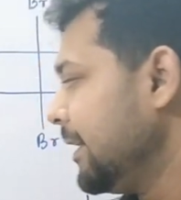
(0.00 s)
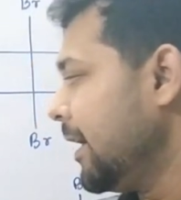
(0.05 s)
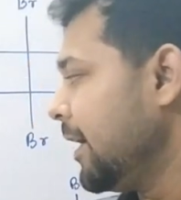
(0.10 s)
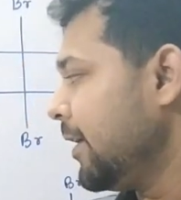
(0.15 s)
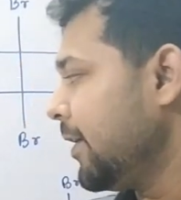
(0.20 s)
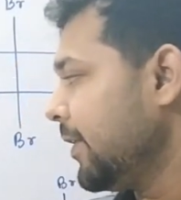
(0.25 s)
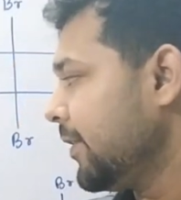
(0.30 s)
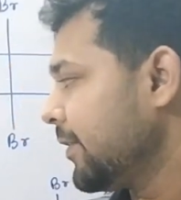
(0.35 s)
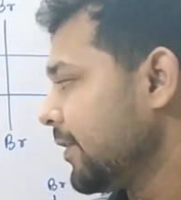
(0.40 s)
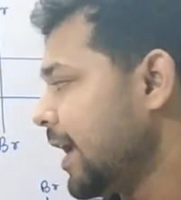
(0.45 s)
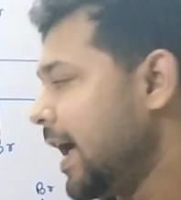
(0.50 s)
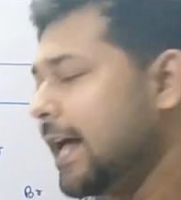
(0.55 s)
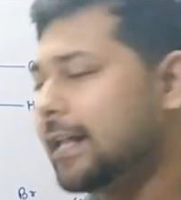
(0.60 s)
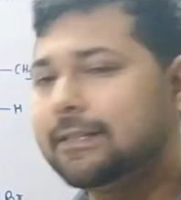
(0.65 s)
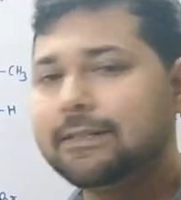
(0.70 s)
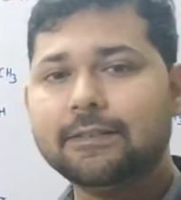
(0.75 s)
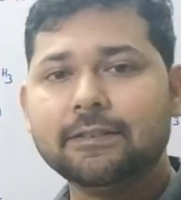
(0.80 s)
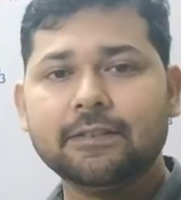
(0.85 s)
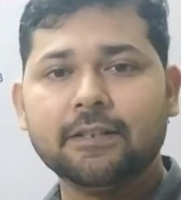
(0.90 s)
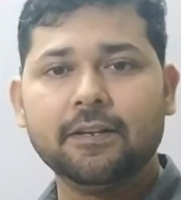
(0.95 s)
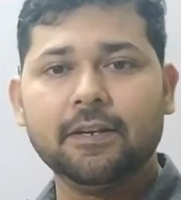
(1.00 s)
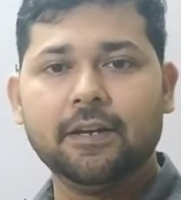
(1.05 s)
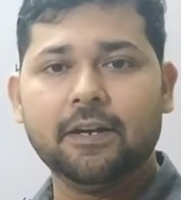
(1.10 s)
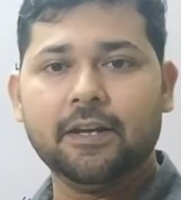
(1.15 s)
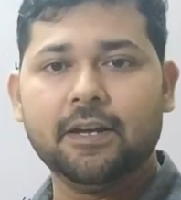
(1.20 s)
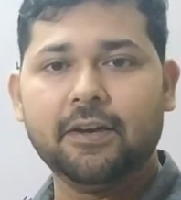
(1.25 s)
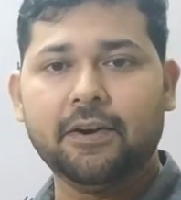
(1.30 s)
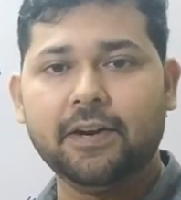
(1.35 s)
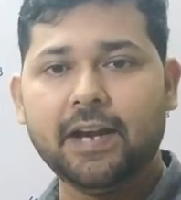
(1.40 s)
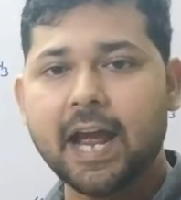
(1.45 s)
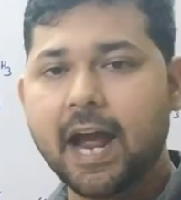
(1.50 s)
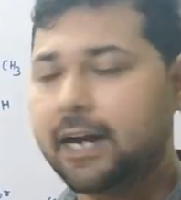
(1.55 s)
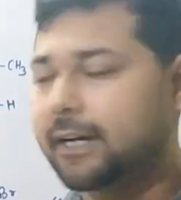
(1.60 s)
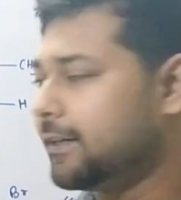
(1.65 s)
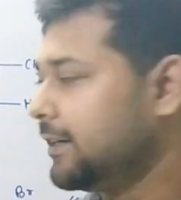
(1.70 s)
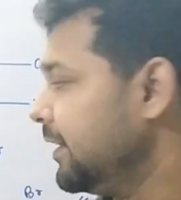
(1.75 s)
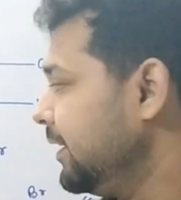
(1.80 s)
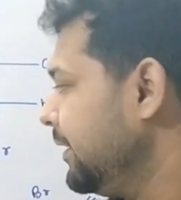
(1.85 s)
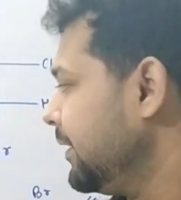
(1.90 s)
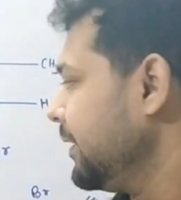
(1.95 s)
the trans
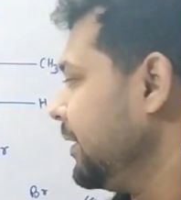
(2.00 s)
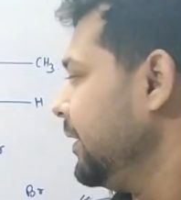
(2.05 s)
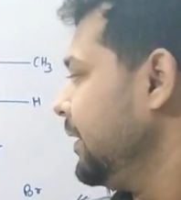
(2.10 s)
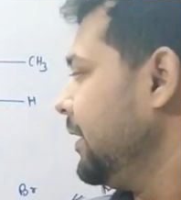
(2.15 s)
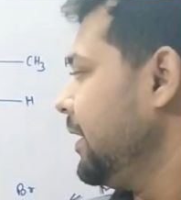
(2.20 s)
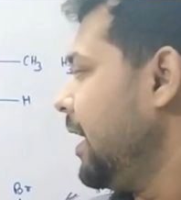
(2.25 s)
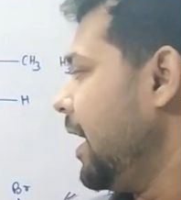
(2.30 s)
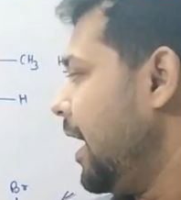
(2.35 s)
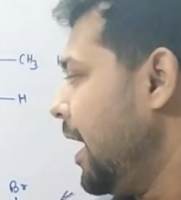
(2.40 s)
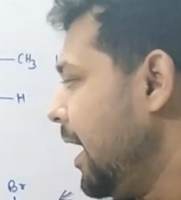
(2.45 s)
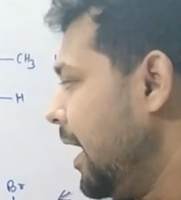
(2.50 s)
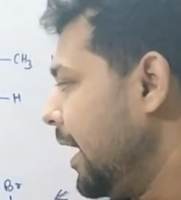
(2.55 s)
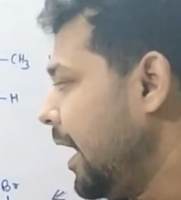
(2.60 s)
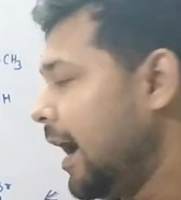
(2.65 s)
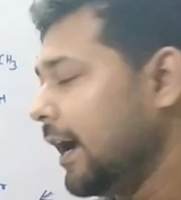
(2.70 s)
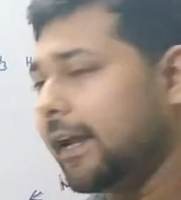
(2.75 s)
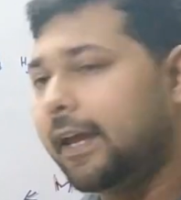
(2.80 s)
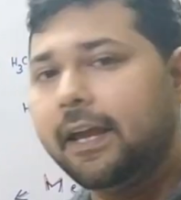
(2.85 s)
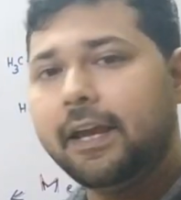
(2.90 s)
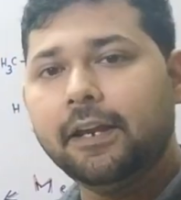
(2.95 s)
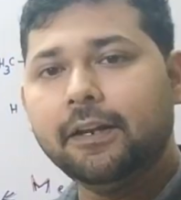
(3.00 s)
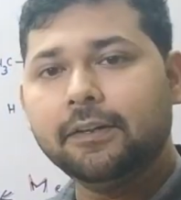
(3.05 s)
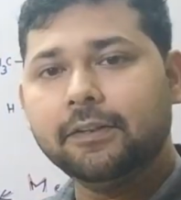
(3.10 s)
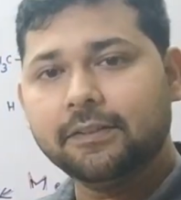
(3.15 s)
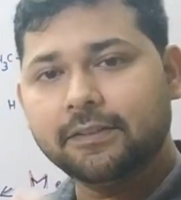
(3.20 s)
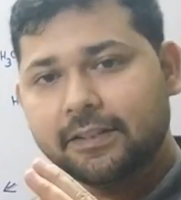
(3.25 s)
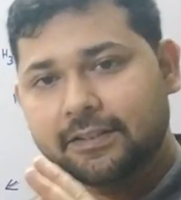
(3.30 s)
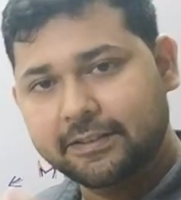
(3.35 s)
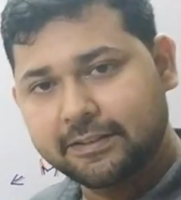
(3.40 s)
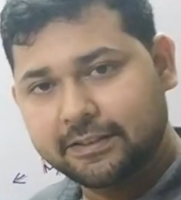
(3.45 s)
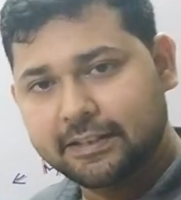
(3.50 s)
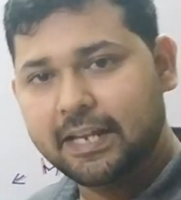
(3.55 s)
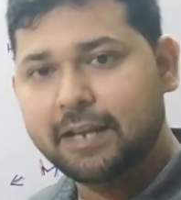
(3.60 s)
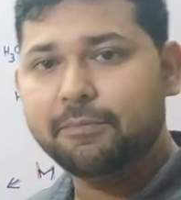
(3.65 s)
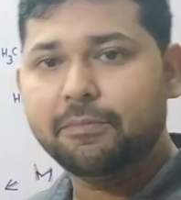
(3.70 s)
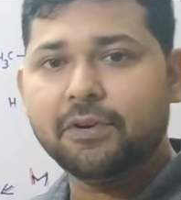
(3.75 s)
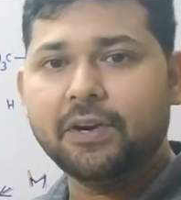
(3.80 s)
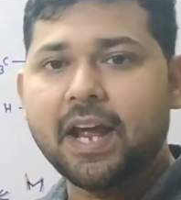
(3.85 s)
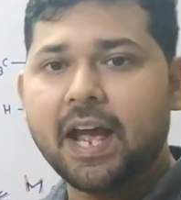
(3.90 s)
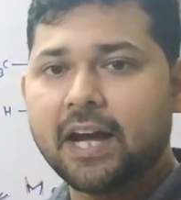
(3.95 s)
reactant. Again the
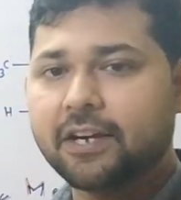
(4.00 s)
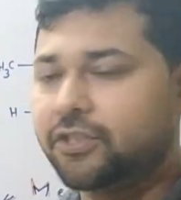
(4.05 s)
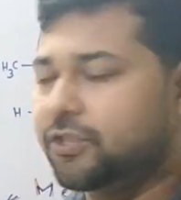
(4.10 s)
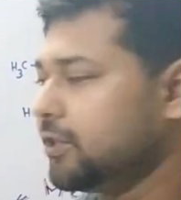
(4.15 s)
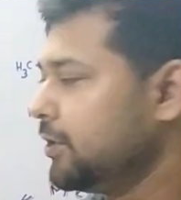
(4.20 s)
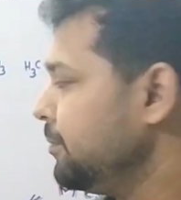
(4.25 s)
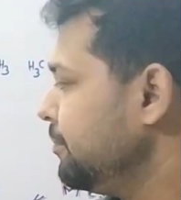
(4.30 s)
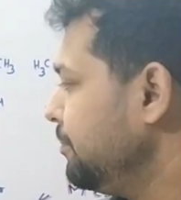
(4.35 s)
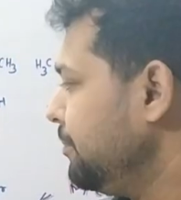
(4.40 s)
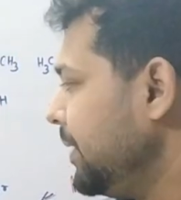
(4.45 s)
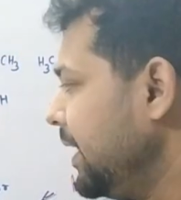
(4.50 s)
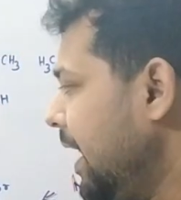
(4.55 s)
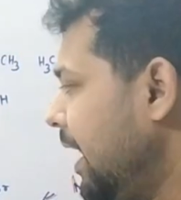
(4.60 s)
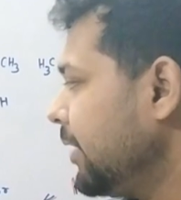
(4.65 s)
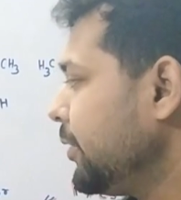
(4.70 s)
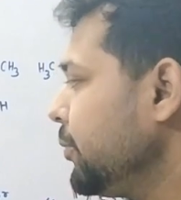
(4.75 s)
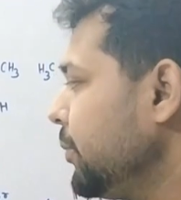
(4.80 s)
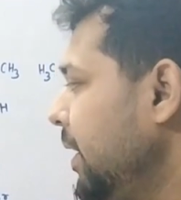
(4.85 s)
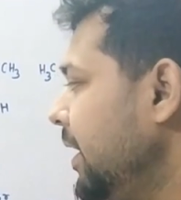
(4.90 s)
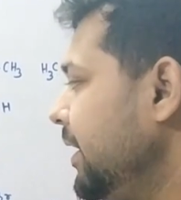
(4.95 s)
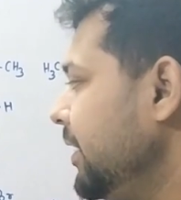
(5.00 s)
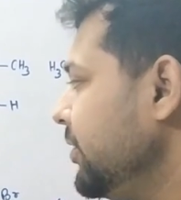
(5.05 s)
same reaction, Br2